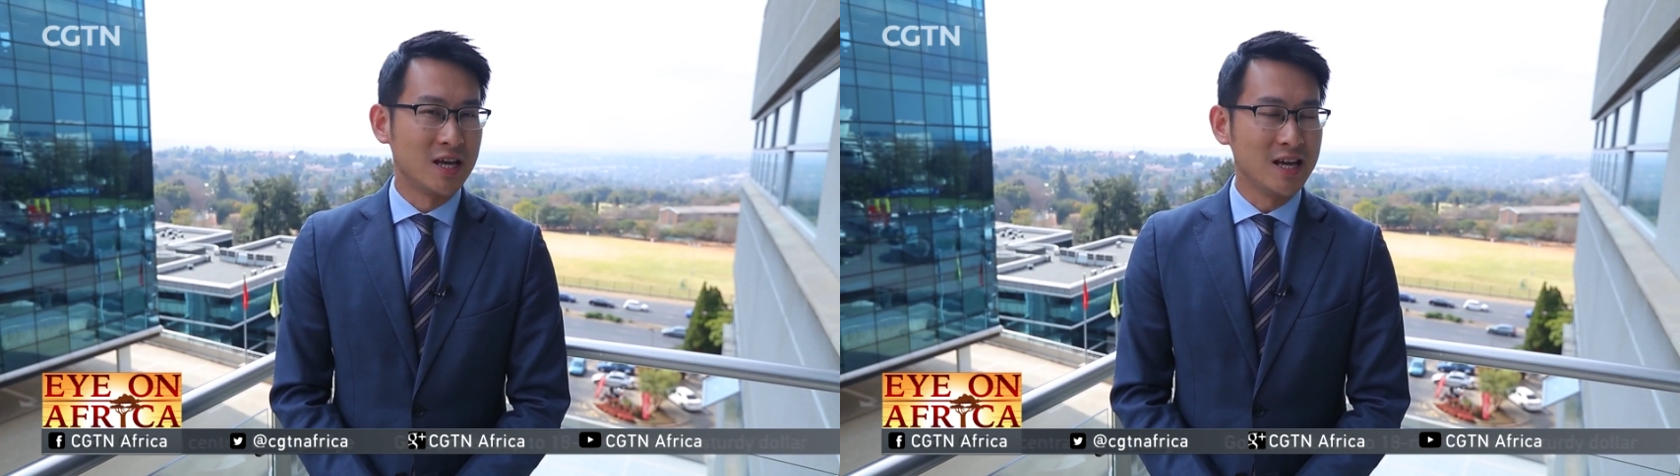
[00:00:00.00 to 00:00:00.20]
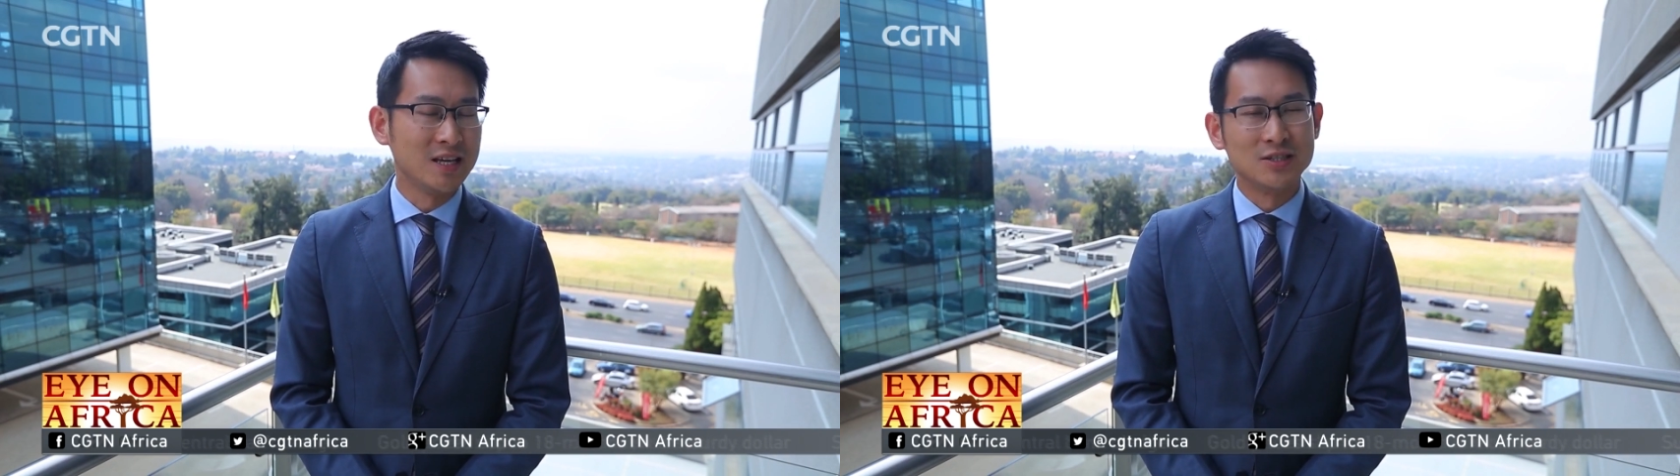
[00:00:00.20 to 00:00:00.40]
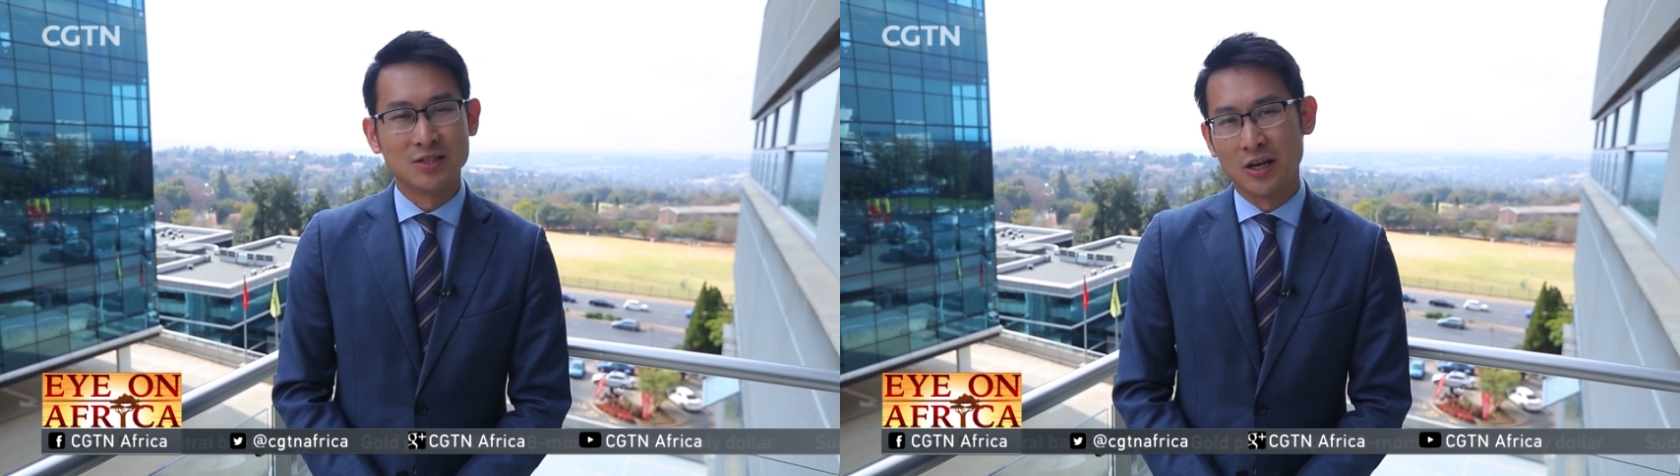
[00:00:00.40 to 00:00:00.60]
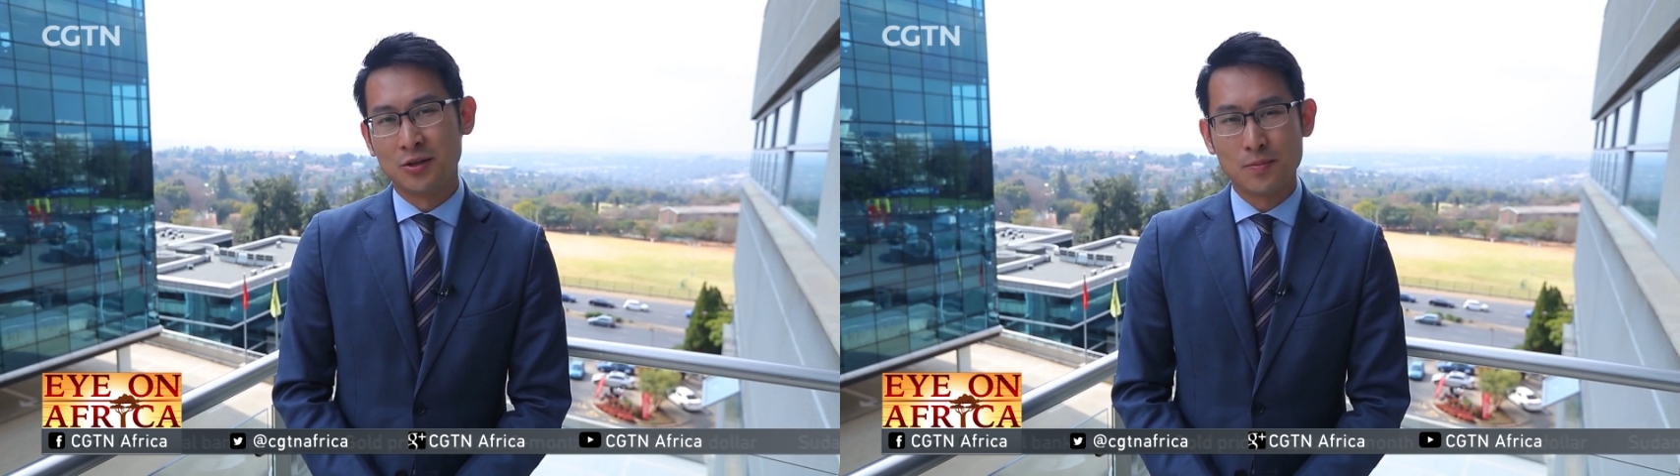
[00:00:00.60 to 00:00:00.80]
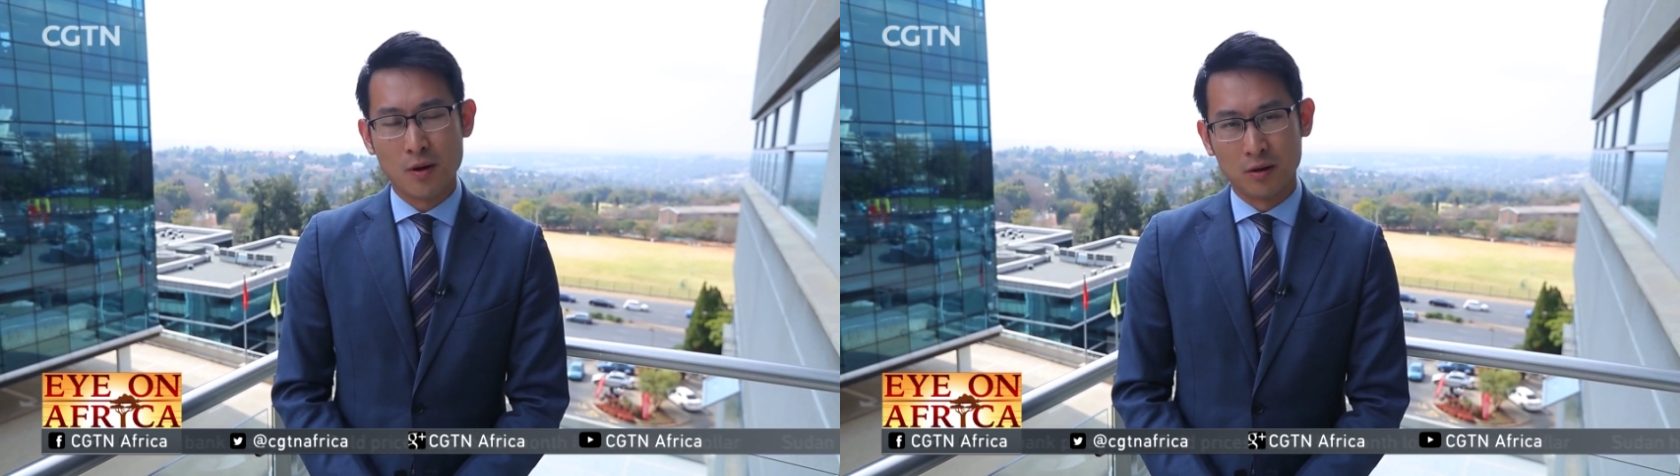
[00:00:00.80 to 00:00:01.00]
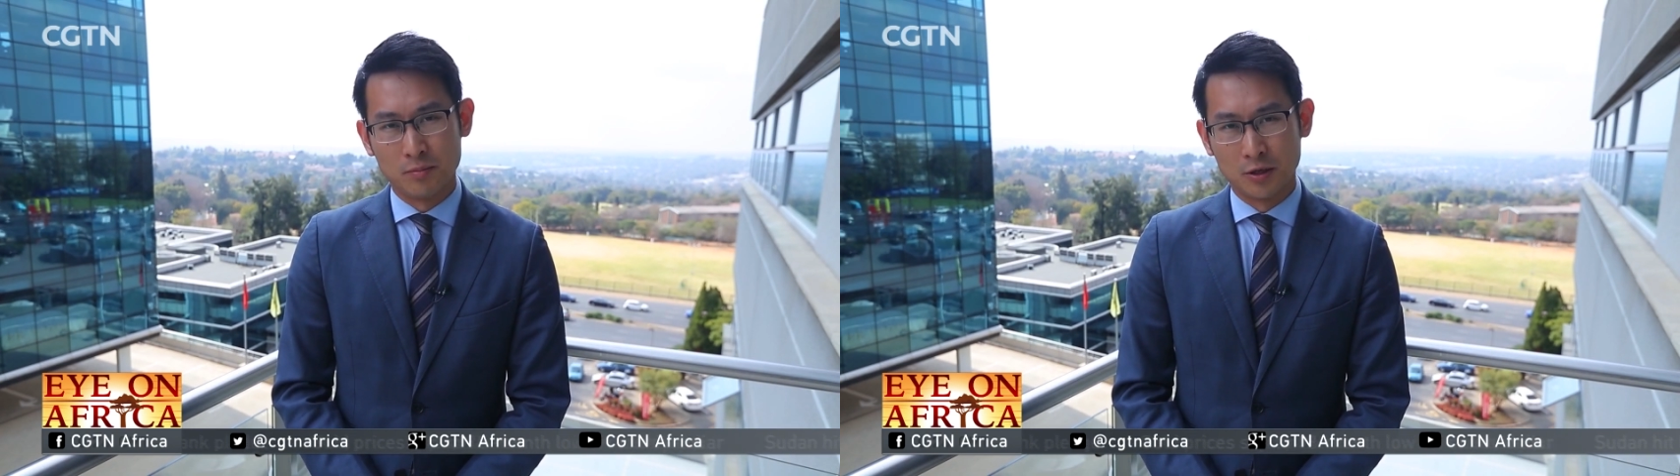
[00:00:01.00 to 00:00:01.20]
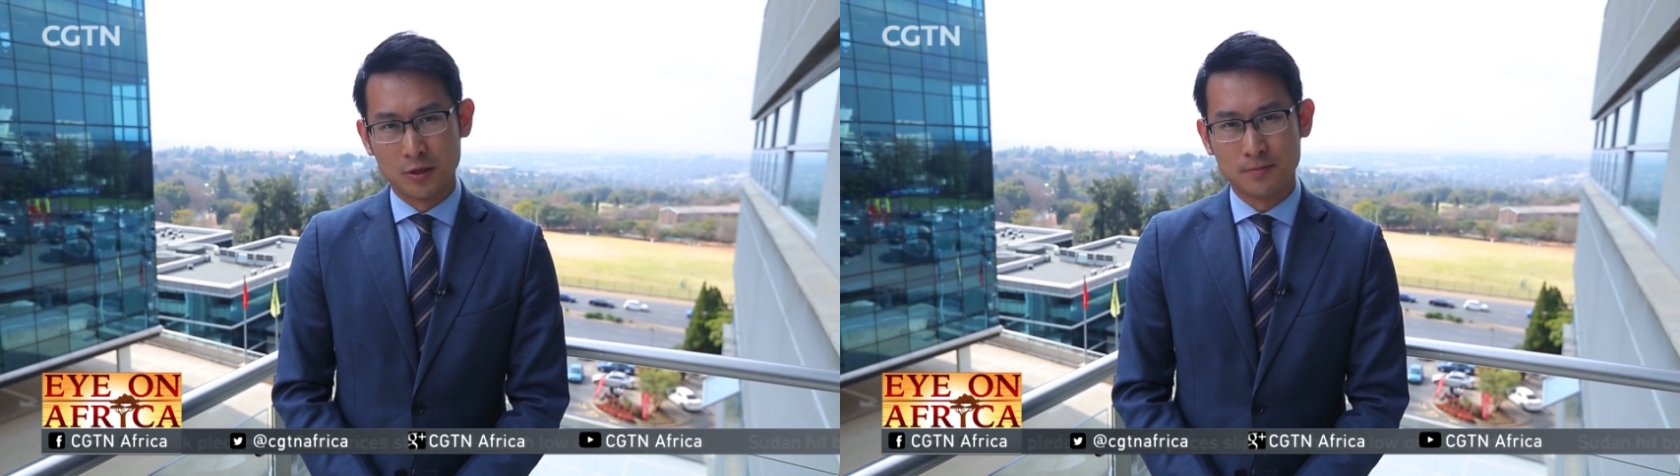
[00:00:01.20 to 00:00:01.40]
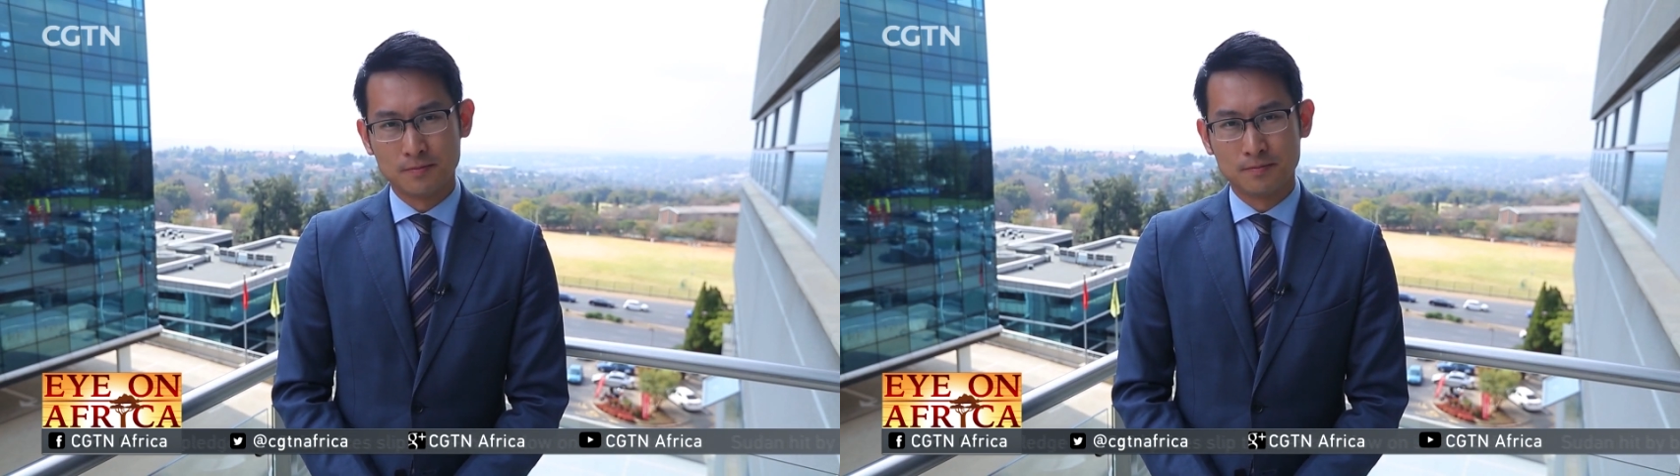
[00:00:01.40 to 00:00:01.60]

key State Department.